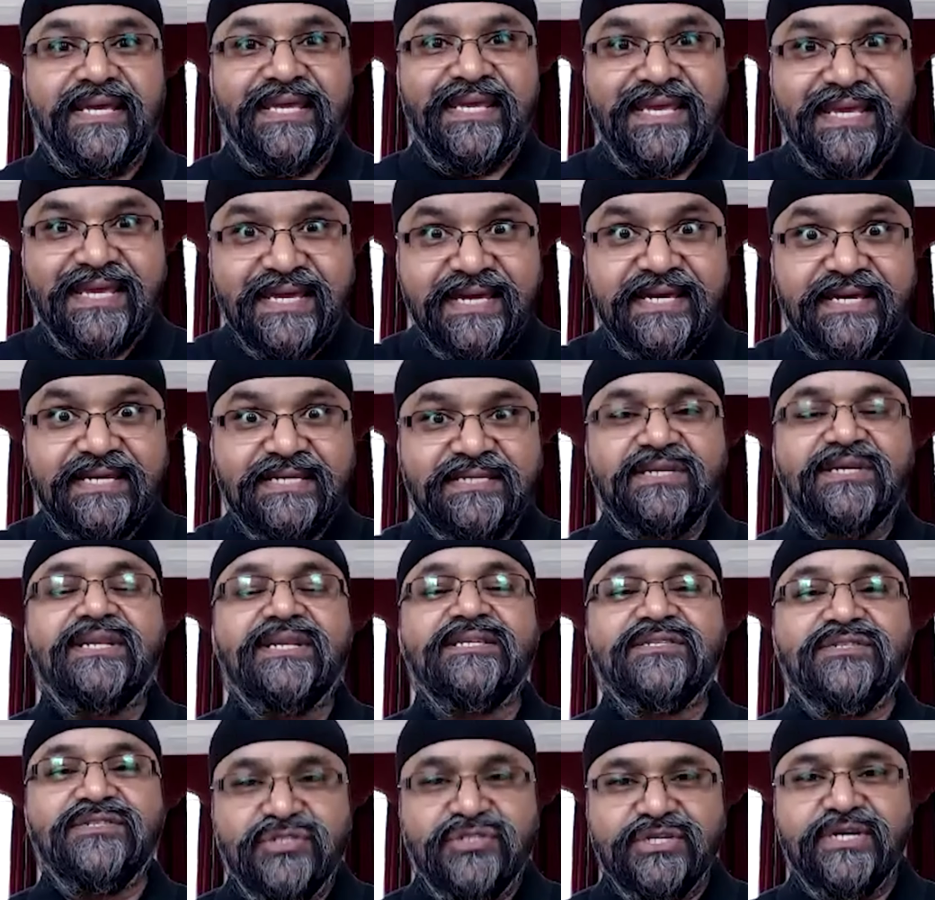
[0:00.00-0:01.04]
years in
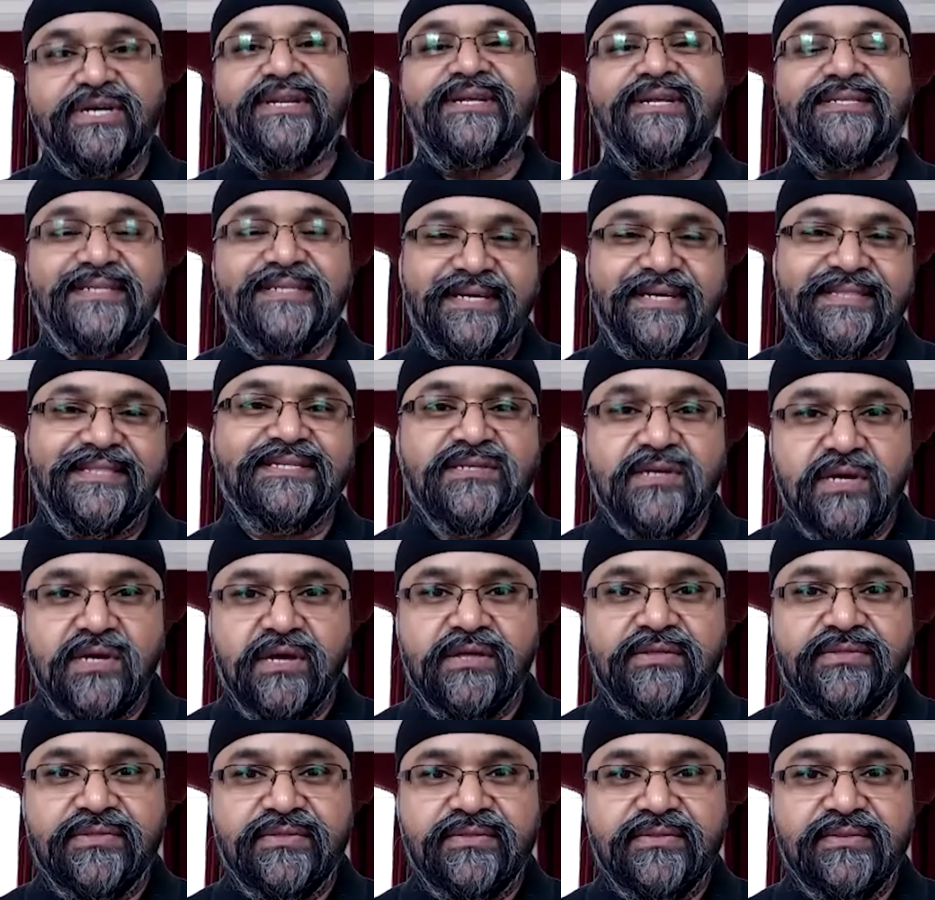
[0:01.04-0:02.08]
its journey to hit this
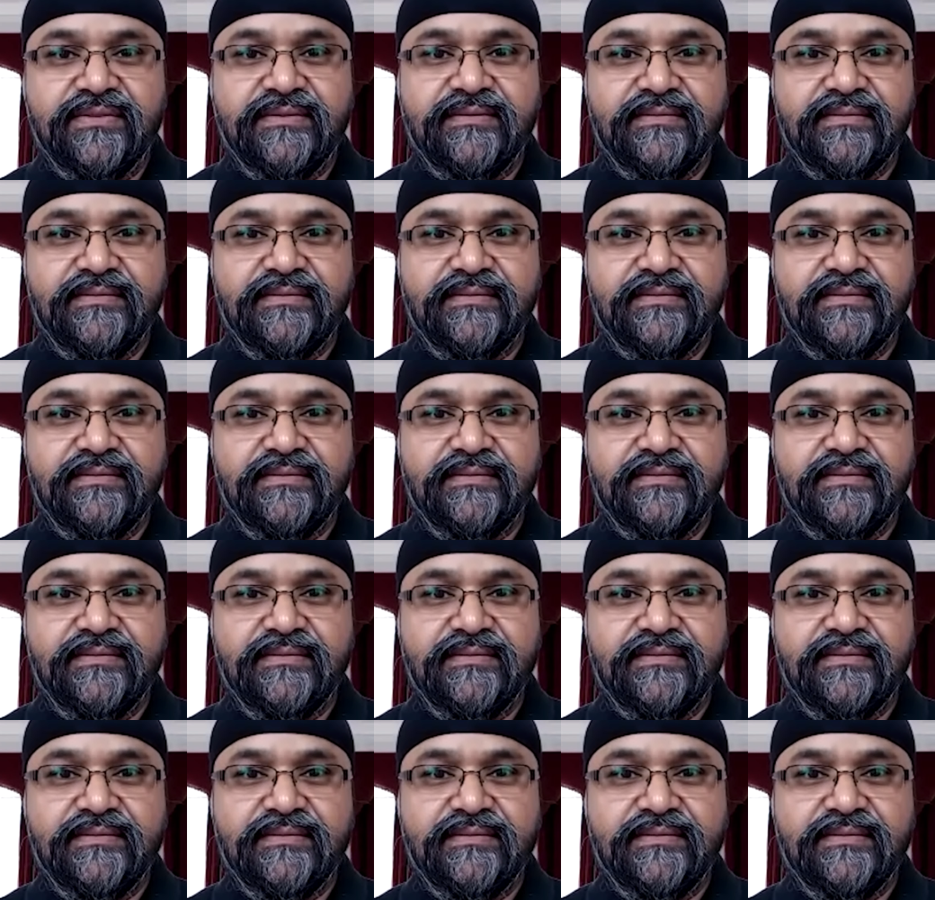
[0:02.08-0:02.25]
earth.